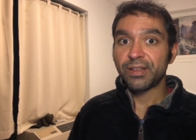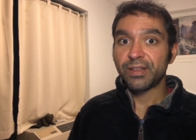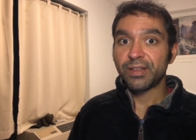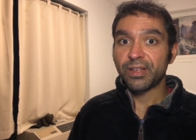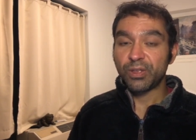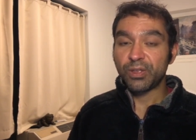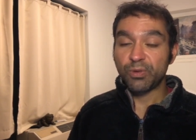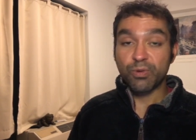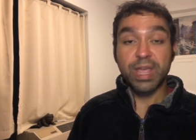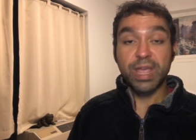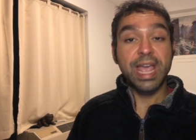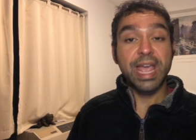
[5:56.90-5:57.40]

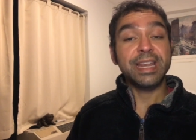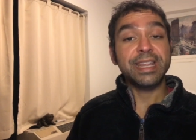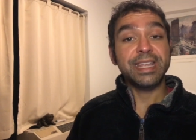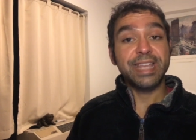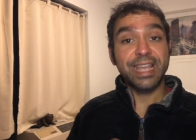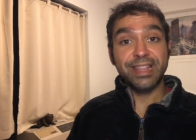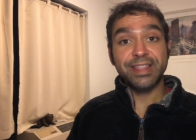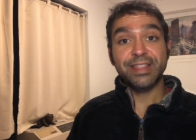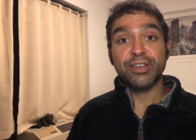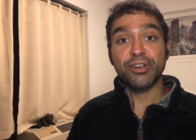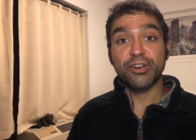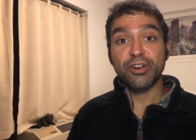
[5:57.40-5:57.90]
You can't
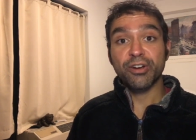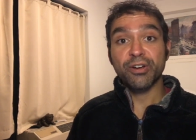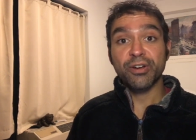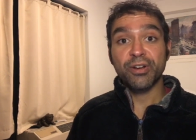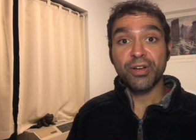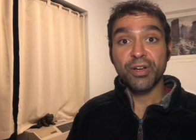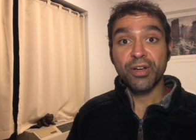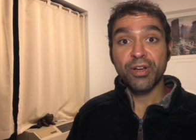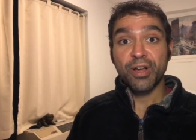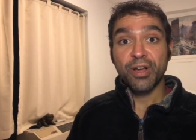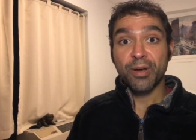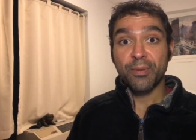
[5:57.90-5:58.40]
get there
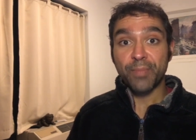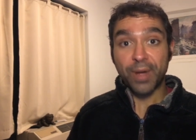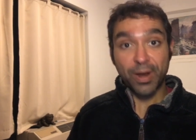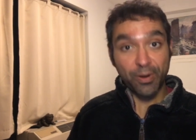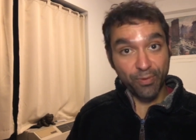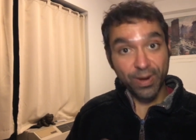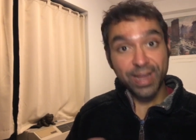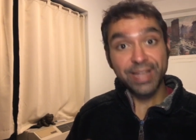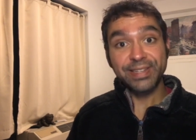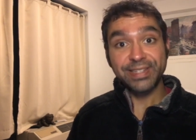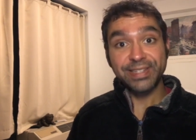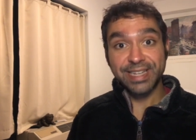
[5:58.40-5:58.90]
by
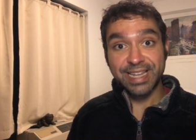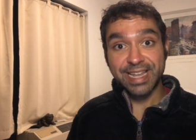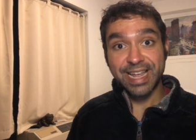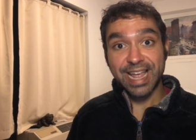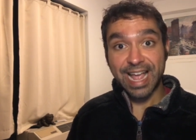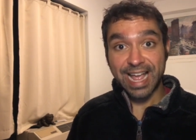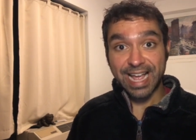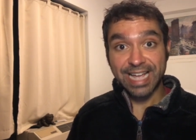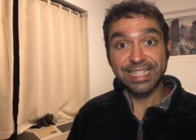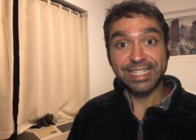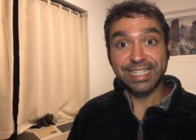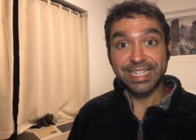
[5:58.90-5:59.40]
resting
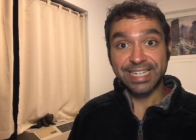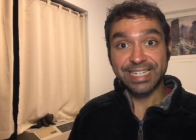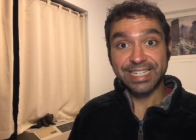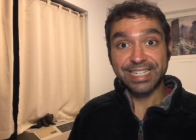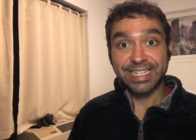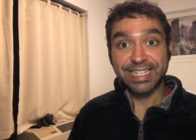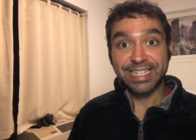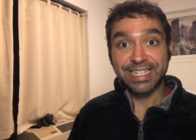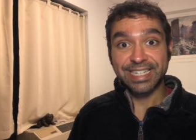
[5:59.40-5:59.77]
as it.